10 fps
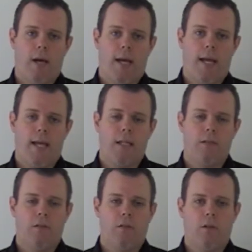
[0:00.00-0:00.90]

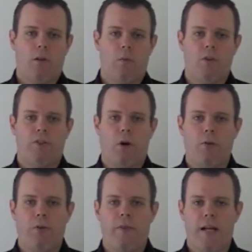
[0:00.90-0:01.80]
And the
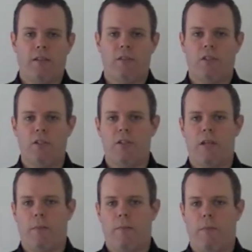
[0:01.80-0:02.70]
result of that decision,
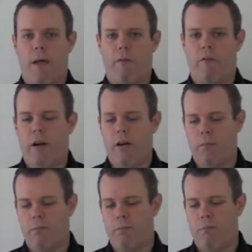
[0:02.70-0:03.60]
that
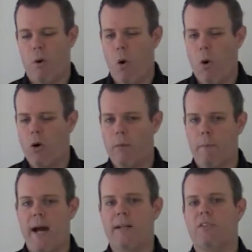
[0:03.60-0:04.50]
very poor and
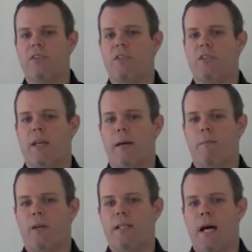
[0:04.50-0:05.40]
bad decision that
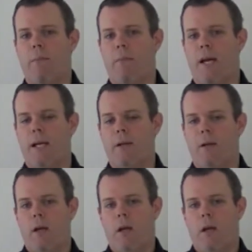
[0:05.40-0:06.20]
my dad made,